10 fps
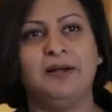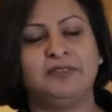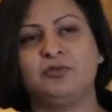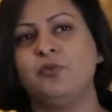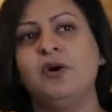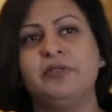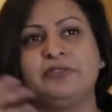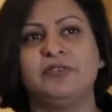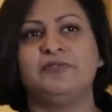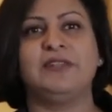
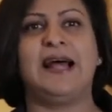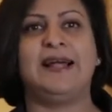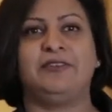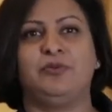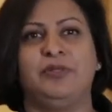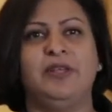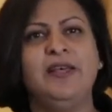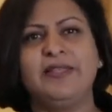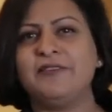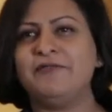swaths of land
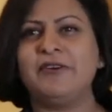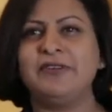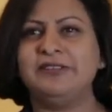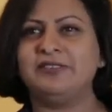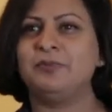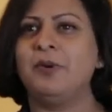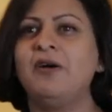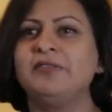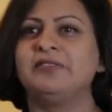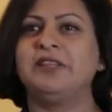that are very
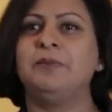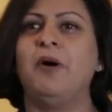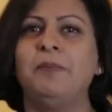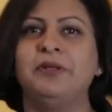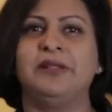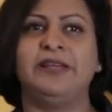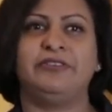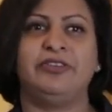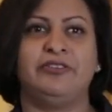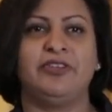sparsely
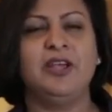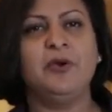populated.